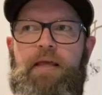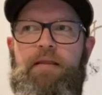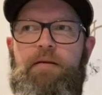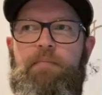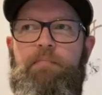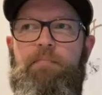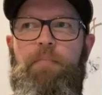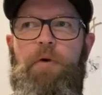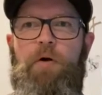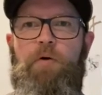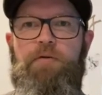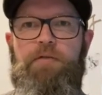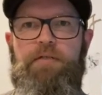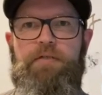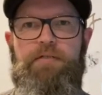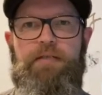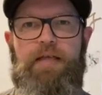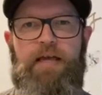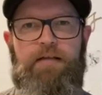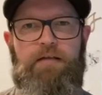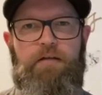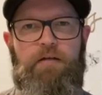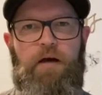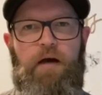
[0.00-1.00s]
the malt is
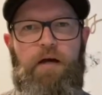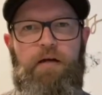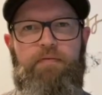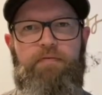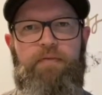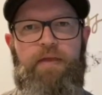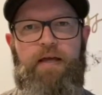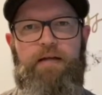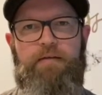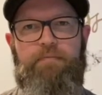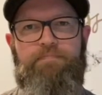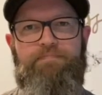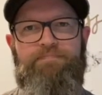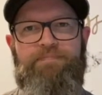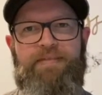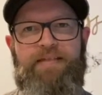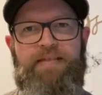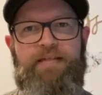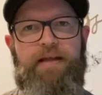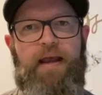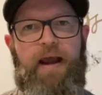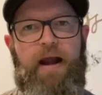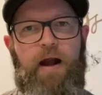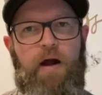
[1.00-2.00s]
that kind of that
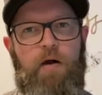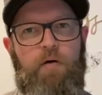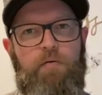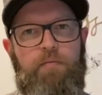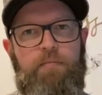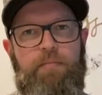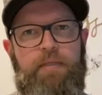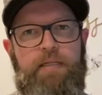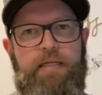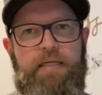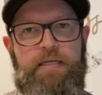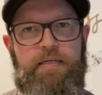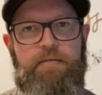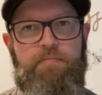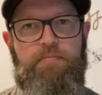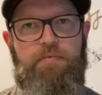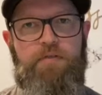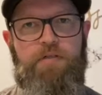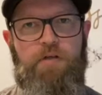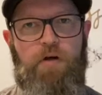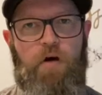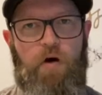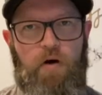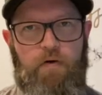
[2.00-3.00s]
caramelly,
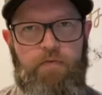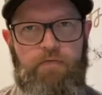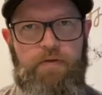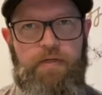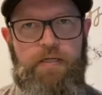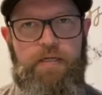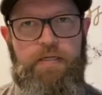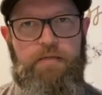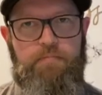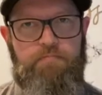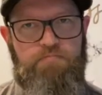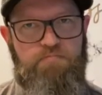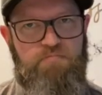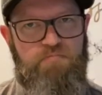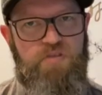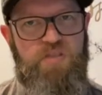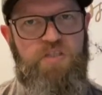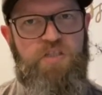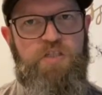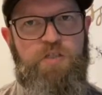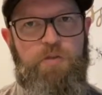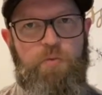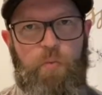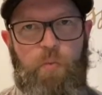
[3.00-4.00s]
toffee
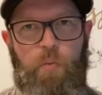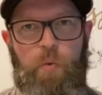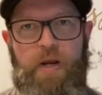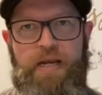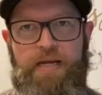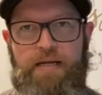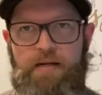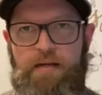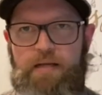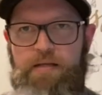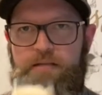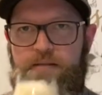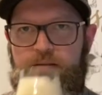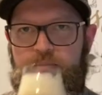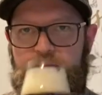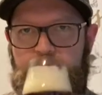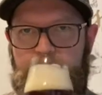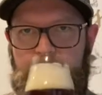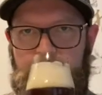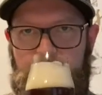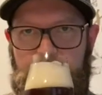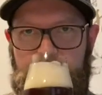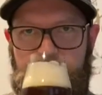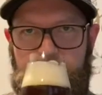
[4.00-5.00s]
sweetness
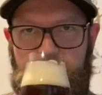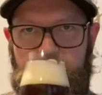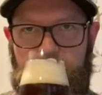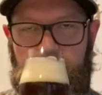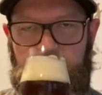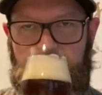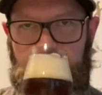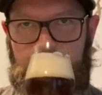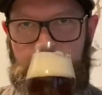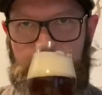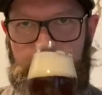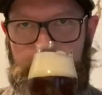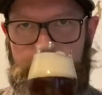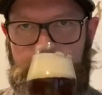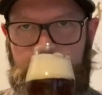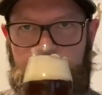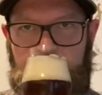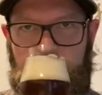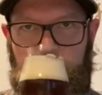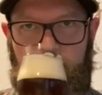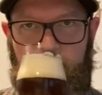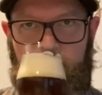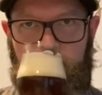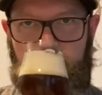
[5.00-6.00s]
that's
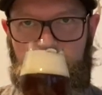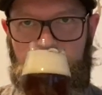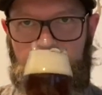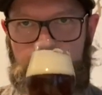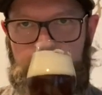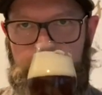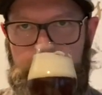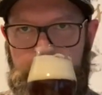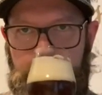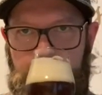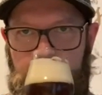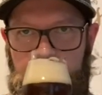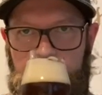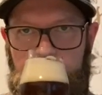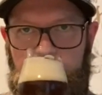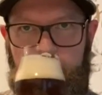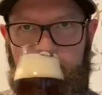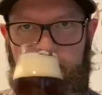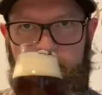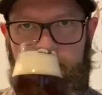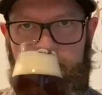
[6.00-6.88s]
coming through on this beer.